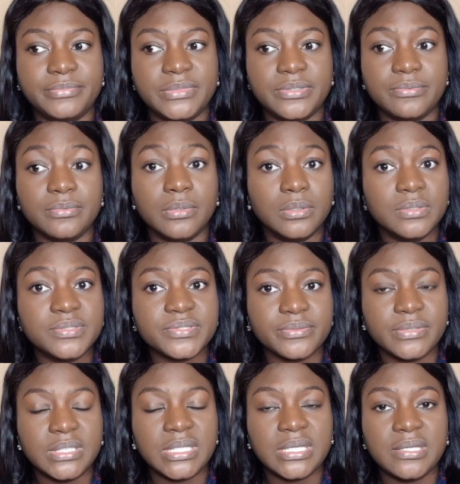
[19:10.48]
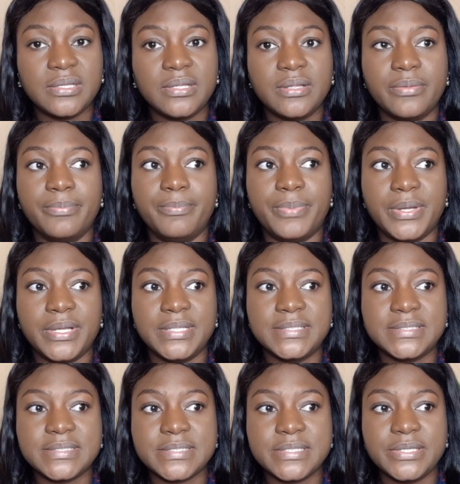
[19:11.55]
roles really,
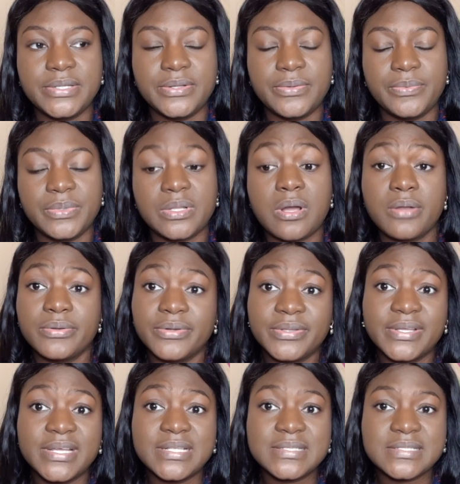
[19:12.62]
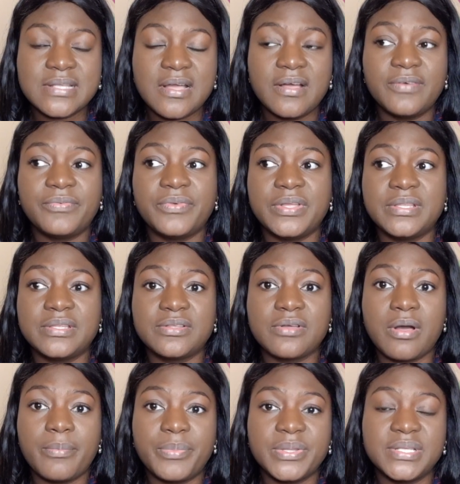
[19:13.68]
but with Corona and stuff, with
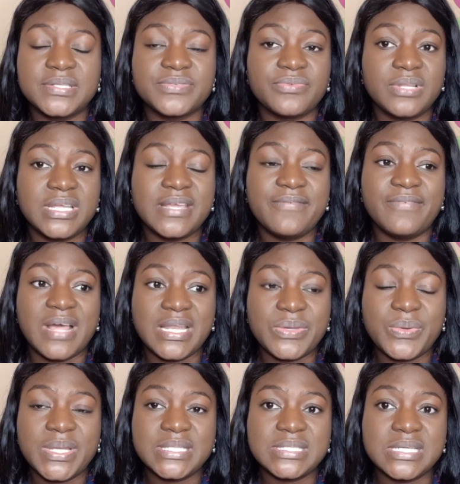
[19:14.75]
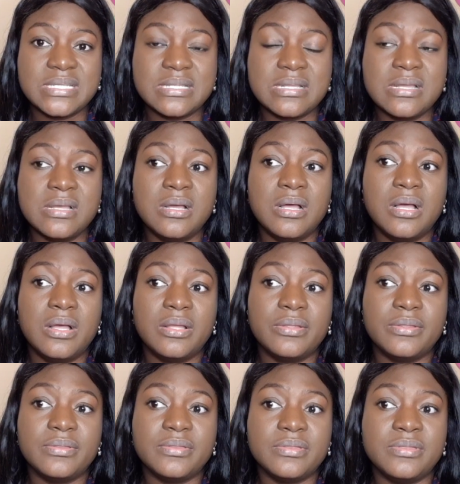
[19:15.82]
companies really evaluating
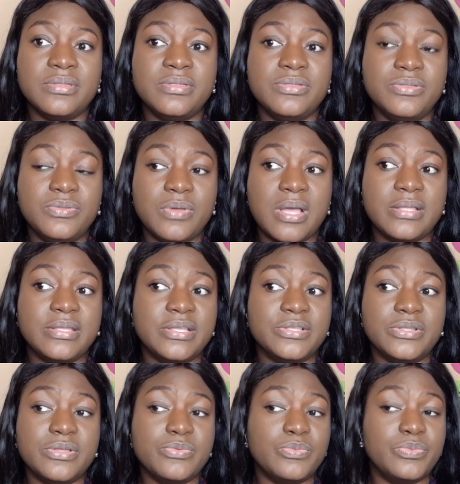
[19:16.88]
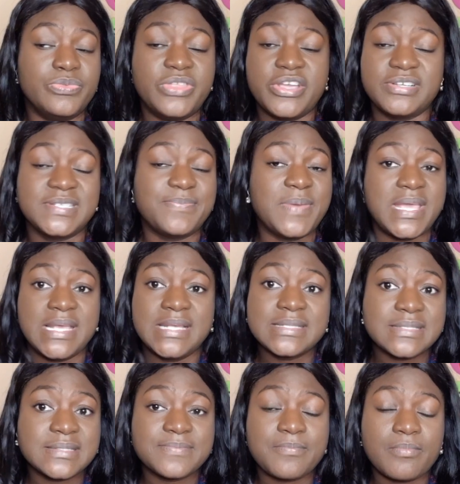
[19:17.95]
their
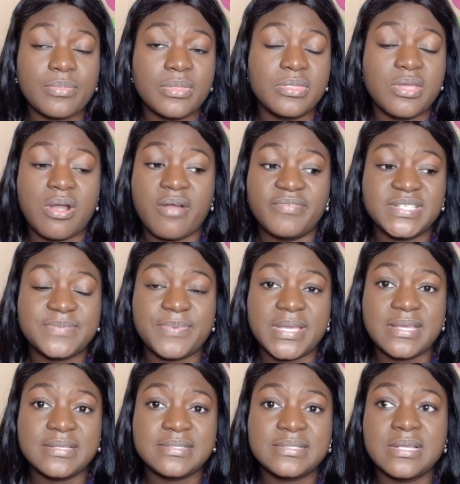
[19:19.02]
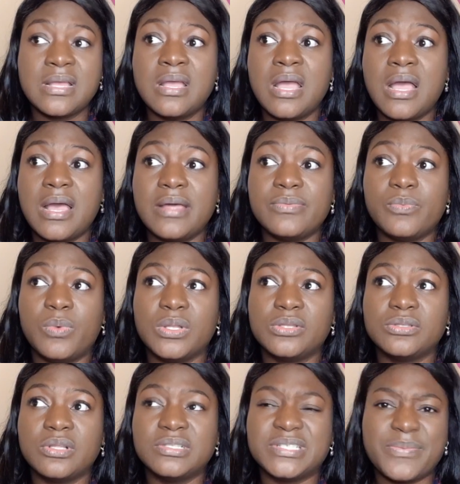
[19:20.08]
space, their office space.
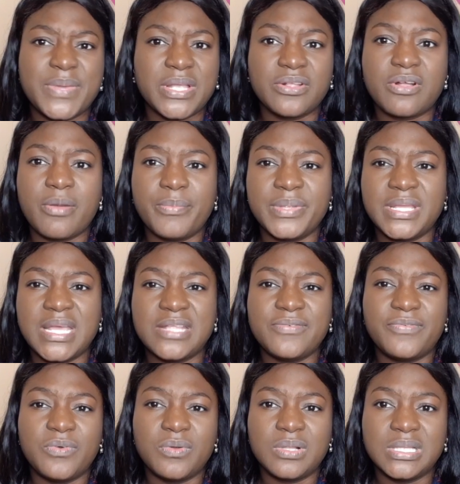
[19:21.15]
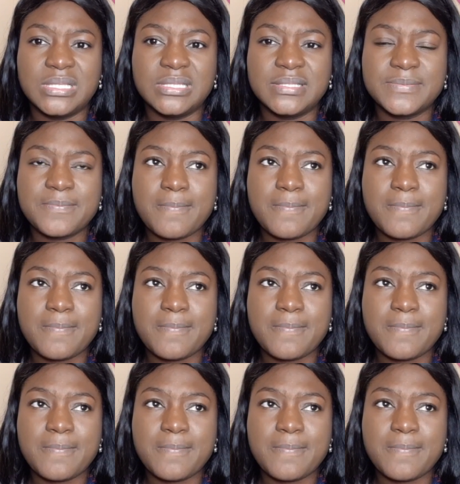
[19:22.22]
One Jamaican company, Edifocal,